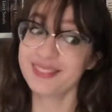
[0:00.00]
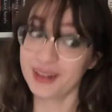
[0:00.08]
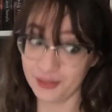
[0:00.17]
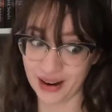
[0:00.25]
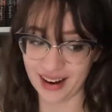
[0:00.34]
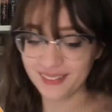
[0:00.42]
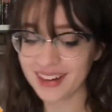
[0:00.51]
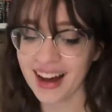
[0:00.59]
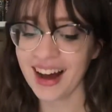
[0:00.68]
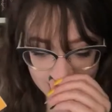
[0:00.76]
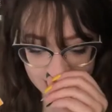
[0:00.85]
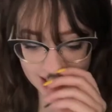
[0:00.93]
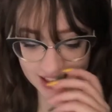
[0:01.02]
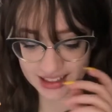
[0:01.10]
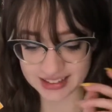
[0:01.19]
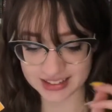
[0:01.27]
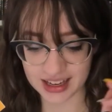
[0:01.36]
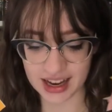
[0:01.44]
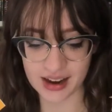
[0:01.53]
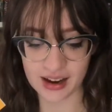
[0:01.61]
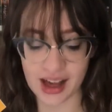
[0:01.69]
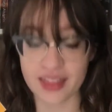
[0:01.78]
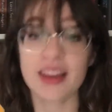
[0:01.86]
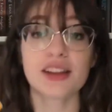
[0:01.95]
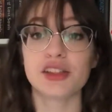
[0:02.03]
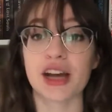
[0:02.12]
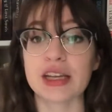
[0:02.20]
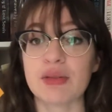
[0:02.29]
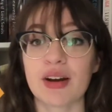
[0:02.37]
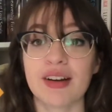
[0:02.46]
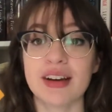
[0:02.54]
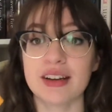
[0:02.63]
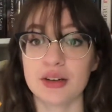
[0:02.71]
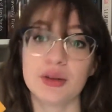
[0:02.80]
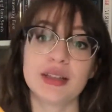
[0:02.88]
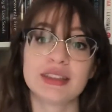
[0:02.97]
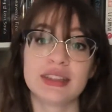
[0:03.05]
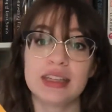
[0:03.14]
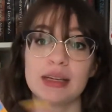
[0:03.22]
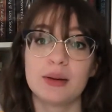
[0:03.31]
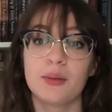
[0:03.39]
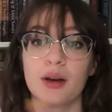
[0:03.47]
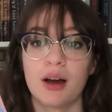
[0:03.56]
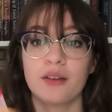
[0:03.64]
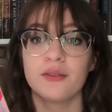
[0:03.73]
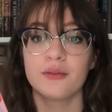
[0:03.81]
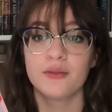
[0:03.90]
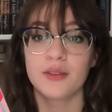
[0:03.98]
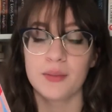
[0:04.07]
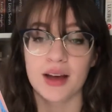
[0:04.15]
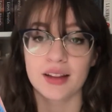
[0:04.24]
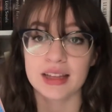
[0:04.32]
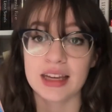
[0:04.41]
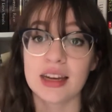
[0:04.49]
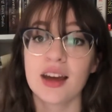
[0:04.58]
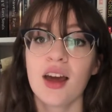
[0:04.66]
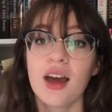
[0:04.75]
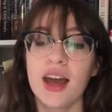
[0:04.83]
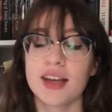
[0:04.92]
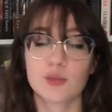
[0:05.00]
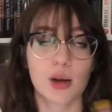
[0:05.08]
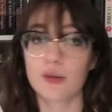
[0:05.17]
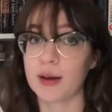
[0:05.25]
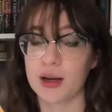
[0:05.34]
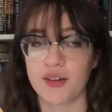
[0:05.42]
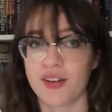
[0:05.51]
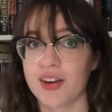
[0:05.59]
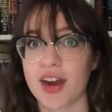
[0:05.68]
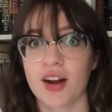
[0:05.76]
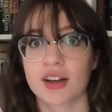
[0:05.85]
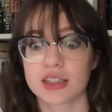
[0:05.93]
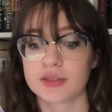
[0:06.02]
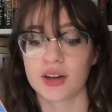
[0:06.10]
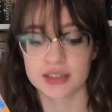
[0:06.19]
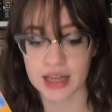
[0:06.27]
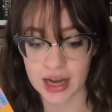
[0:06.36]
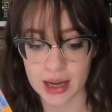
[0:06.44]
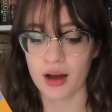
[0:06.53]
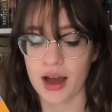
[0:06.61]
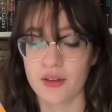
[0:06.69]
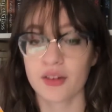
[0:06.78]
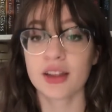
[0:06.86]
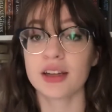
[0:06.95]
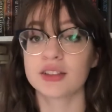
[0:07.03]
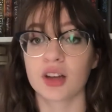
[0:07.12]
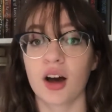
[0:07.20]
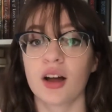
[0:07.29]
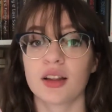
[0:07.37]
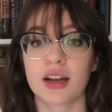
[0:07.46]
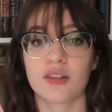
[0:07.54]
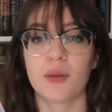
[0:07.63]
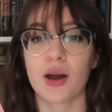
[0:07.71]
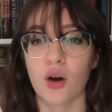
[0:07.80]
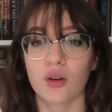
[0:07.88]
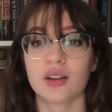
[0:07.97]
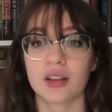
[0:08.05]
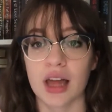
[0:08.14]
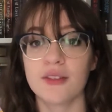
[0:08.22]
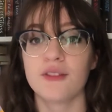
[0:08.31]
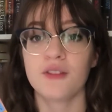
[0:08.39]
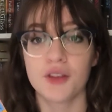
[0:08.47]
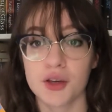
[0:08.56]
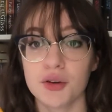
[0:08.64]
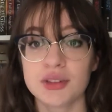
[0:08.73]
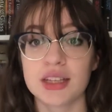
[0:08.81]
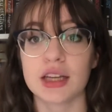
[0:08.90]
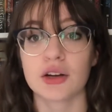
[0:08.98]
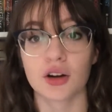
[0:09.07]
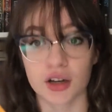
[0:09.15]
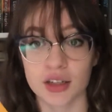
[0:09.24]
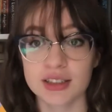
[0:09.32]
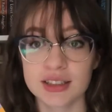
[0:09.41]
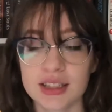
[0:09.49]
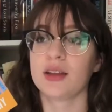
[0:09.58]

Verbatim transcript: Wow. And I, I think January, who is the uh, female lead, is one of my new favorite characters of all time. I really saw a lot of my own life views in hers.